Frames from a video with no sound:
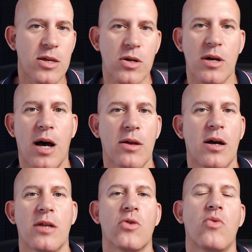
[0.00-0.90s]

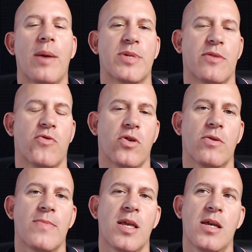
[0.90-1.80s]
a new website for you.
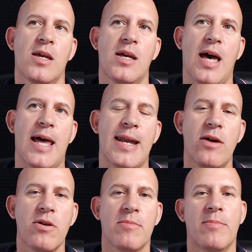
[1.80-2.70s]
And
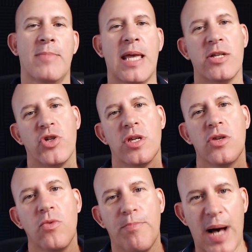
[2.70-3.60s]
now imagine
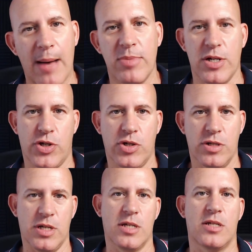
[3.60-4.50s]
you publish
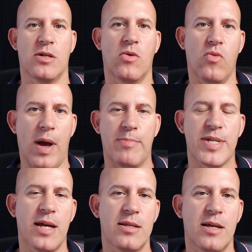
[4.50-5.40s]
this
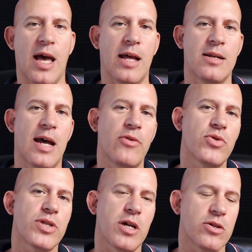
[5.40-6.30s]
website and now you
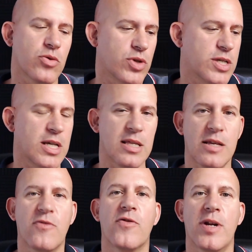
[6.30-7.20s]
start to see
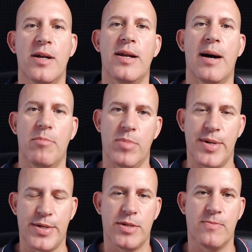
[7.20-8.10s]
different
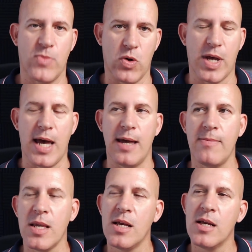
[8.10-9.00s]
numbers, okay?
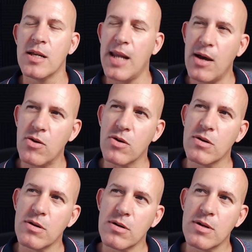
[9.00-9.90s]
Now
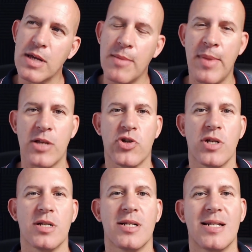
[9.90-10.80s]

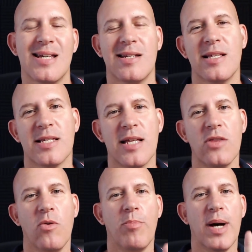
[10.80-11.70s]
imagine that instead
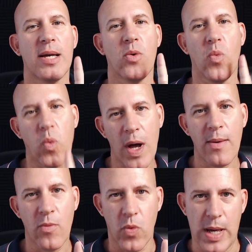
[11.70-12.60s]
of buying
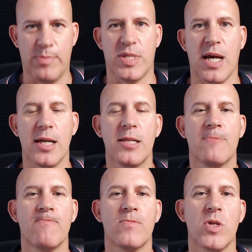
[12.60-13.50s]
one website,
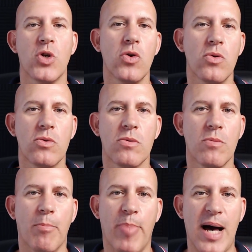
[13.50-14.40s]
you
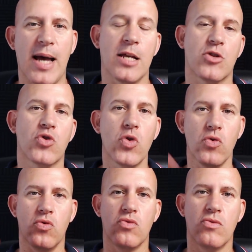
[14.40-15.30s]
buy
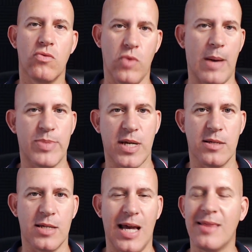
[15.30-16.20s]
two
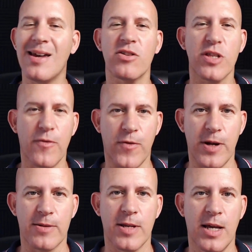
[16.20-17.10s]
websites and they're
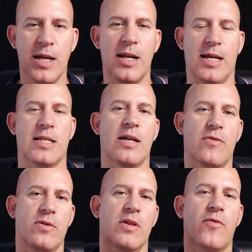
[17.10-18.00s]
different. Like they
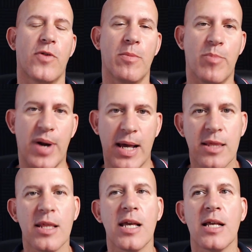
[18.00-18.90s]
have different
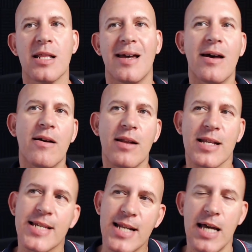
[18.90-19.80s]
branding, they're
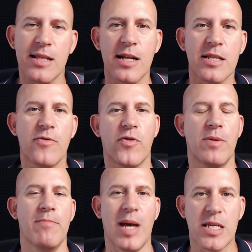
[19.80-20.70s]
slightly
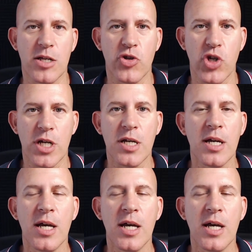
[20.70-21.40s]
different messaging.